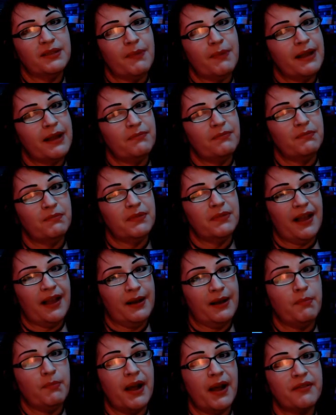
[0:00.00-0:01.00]
might
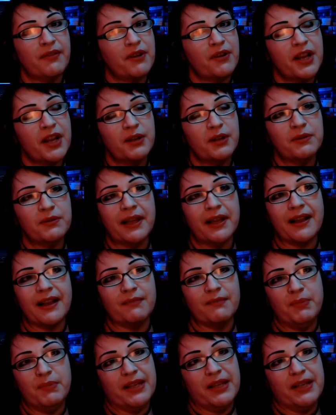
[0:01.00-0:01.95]
kind of bother you, like,